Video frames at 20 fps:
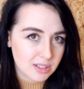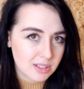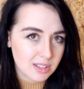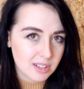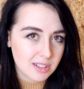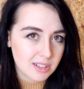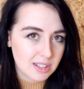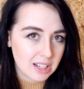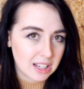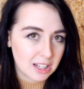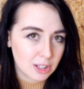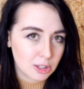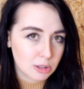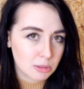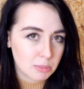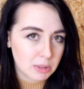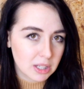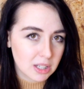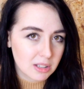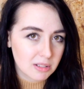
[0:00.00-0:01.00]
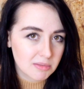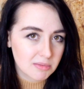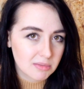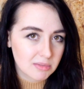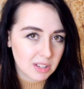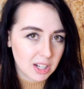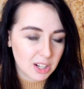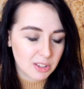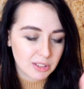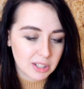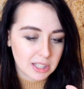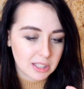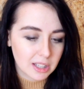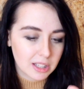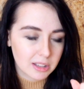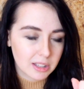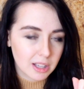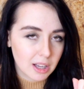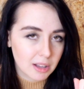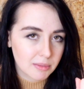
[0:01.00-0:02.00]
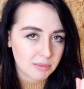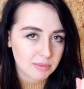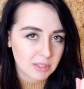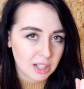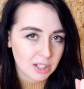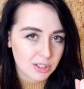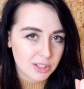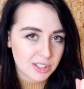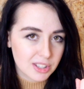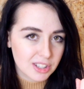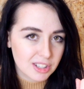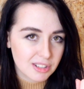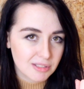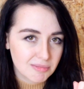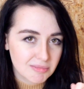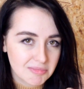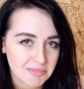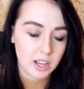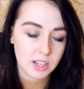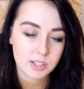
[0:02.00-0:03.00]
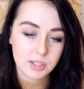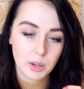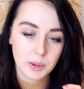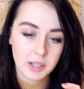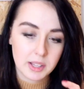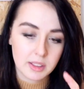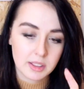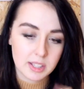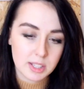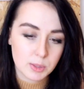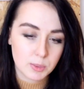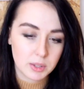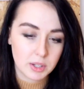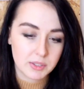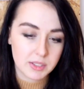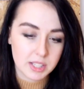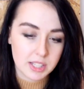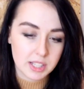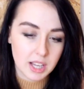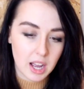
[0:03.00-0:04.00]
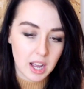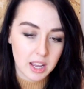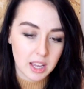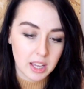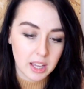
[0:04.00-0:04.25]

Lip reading: the sunset a little bit, and I really like that. That looks good. So in this one of the sky